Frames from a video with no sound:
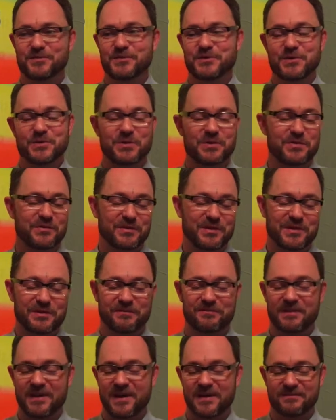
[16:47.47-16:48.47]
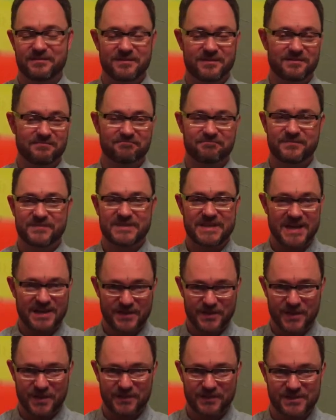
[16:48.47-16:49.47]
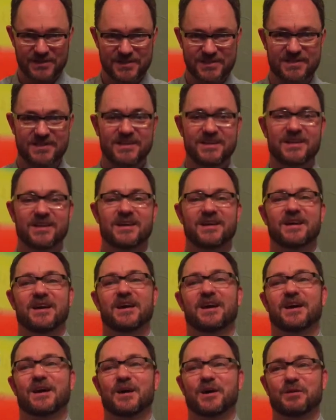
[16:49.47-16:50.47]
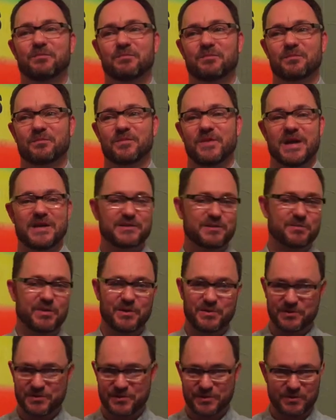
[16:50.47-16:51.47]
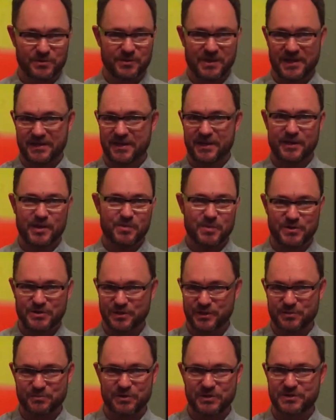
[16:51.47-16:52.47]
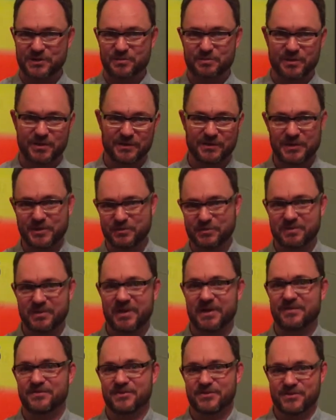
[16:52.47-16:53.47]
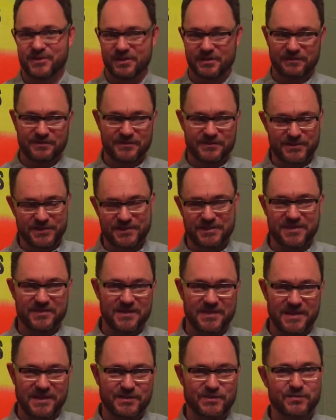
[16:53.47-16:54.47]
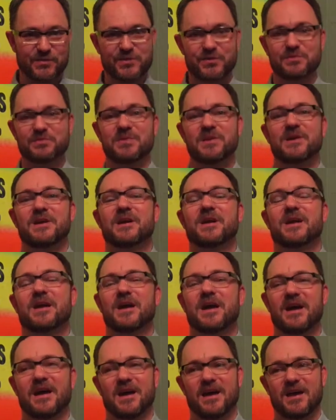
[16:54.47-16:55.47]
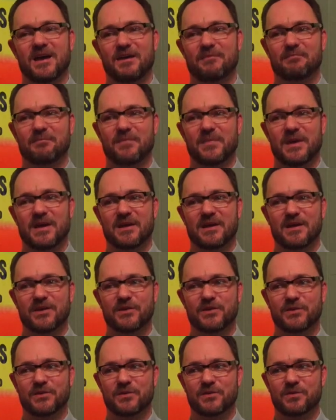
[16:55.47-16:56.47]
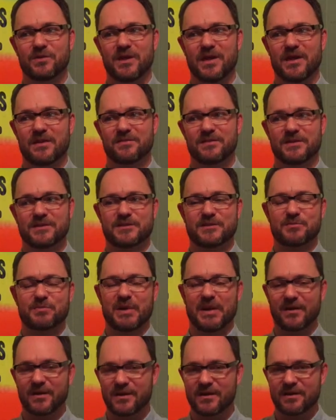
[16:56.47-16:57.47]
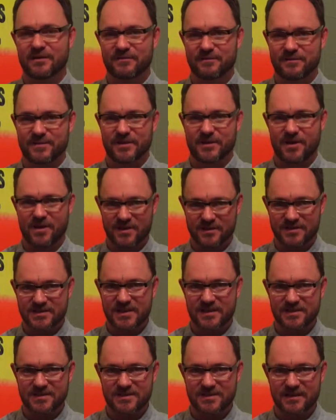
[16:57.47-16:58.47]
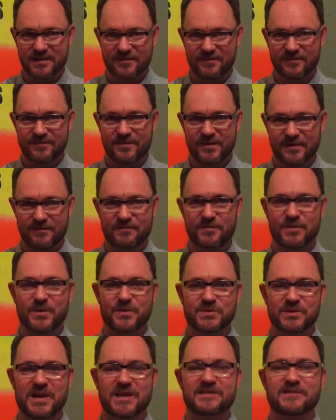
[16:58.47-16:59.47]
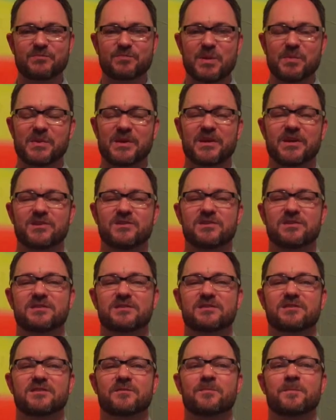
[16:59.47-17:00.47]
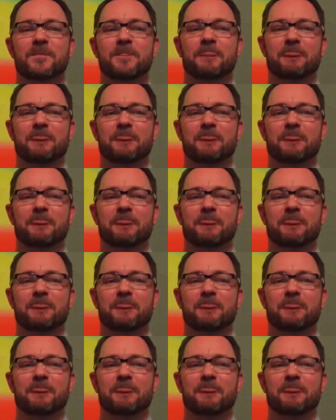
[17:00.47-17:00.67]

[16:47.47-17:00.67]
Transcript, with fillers: two or three or five or ten dollars, um, as opposed to like a commercially printed book that you would buy on the shelves just in the next room. Um, and I knew that the spirit of the content of, of those kinds of publications